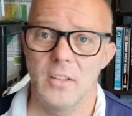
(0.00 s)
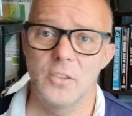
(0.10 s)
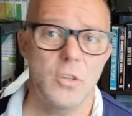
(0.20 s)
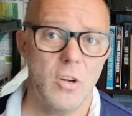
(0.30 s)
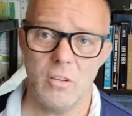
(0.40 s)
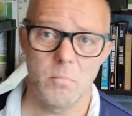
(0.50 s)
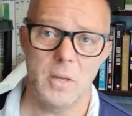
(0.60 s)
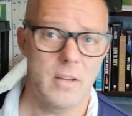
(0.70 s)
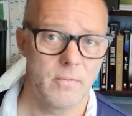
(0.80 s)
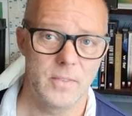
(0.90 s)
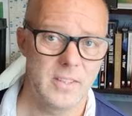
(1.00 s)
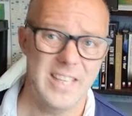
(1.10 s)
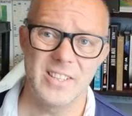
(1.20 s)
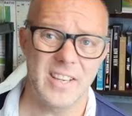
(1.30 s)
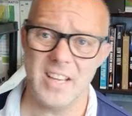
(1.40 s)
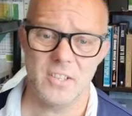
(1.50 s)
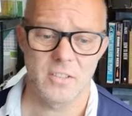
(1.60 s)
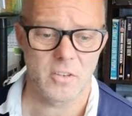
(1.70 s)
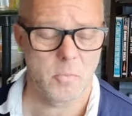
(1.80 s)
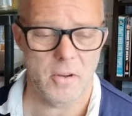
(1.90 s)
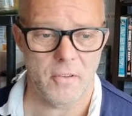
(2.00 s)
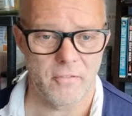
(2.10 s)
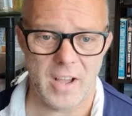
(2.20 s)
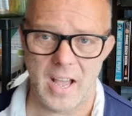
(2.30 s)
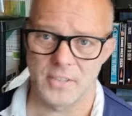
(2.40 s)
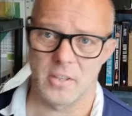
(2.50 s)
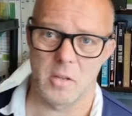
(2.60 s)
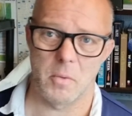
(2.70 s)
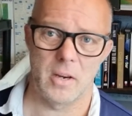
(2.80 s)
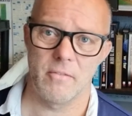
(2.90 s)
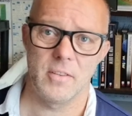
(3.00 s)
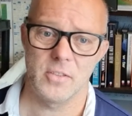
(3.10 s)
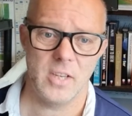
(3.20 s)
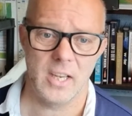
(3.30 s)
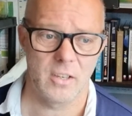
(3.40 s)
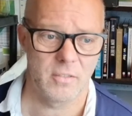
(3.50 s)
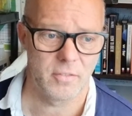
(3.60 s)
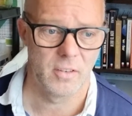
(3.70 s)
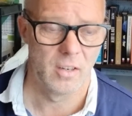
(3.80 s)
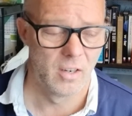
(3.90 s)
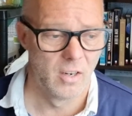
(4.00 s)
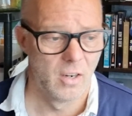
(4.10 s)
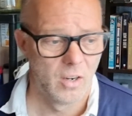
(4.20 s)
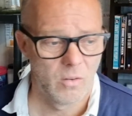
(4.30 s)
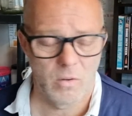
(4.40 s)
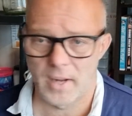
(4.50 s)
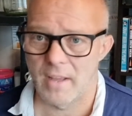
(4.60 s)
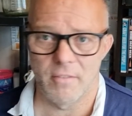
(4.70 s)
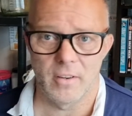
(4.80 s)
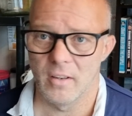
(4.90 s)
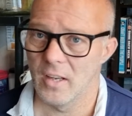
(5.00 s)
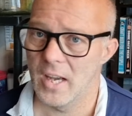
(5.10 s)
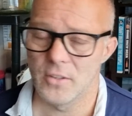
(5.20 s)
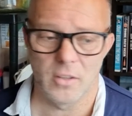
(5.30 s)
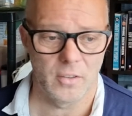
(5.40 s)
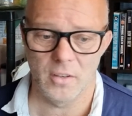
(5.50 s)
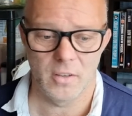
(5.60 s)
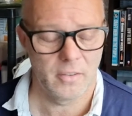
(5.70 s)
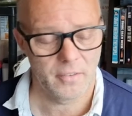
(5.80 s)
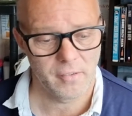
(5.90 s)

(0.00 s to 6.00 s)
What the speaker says: It's a whole bit of... The internationals are a bit of a farce at the minute for the sake of whatever. I don't know.